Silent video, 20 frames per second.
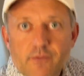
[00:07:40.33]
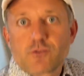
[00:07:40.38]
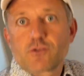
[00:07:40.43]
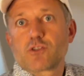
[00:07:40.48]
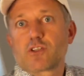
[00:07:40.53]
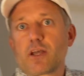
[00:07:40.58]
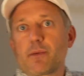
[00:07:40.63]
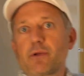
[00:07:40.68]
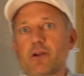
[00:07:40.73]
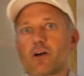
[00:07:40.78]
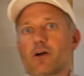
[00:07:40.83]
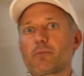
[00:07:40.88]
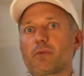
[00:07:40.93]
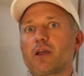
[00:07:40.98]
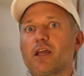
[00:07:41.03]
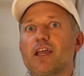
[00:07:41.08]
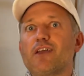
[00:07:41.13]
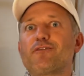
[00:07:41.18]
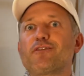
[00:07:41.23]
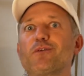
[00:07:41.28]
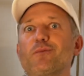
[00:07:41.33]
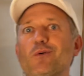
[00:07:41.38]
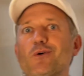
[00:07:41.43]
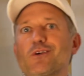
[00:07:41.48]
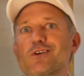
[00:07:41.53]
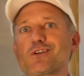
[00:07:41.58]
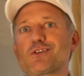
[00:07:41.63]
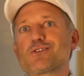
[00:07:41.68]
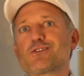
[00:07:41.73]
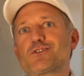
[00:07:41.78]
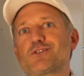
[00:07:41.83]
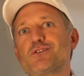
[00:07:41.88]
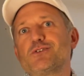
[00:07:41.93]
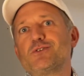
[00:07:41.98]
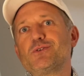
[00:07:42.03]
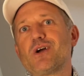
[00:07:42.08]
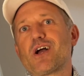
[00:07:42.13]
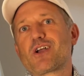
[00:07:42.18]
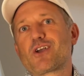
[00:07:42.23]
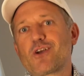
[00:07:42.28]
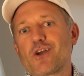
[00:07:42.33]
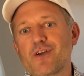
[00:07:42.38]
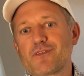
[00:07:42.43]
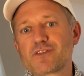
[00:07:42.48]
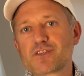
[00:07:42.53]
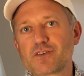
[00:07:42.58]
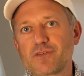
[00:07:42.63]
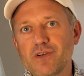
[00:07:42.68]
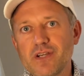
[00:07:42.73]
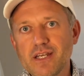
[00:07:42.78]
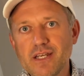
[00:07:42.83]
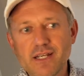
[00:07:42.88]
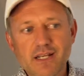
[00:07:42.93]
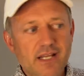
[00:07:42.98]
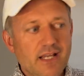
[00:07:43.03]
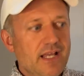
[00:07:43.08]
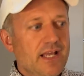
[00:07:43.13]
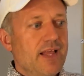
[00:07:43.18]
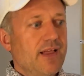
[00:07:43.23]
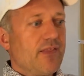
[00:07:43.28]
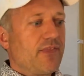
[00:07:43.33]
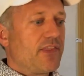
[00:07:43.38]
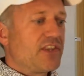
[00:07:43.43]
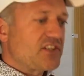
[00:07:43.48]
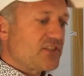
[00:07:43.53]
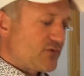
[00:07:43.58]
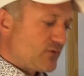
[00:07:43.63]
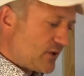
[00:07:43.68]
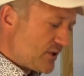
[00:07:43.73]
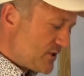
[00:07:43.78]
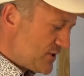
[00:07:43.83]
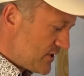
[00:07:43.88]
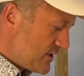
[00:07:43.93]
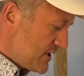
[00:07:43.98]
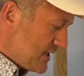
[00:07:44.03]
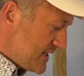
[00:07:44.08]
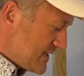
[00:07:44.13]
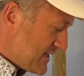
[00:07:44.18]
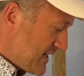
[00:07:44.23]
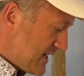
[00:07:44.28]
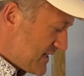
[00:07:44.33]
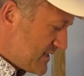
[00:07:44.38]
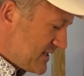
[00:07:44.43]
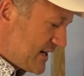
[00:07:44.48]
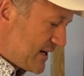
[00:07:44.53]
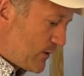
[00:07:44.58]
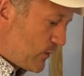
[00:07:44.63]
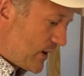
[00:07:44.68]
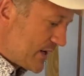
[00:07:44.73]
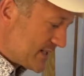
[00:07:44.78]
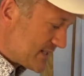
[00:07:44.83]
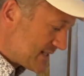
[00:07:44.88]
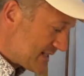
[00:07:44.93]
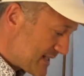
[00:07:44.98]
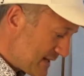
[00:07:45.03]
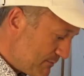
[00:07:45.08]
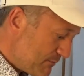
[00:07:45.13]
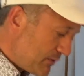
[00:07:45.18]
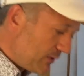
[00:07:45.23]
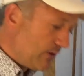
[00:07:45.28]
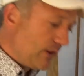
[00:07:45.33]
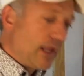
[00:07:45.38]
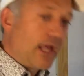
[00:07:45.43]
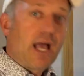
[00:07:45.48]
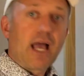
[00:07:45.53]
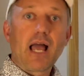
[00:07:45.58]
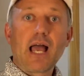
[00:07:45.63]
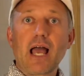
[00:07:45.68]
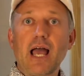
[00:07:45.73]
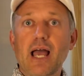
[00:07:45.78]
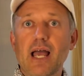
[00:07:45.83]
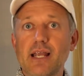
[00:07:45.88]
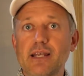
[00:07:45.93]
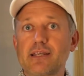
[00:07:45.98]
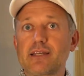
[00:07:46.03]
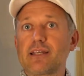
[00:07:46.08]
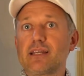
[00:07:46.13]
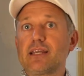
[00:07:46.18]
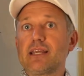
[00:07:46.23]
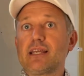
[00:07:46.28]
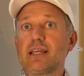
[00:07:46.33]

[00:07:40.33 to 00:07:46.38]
to sum it up, if you want to do a curved screen, this structure is actually quite simple and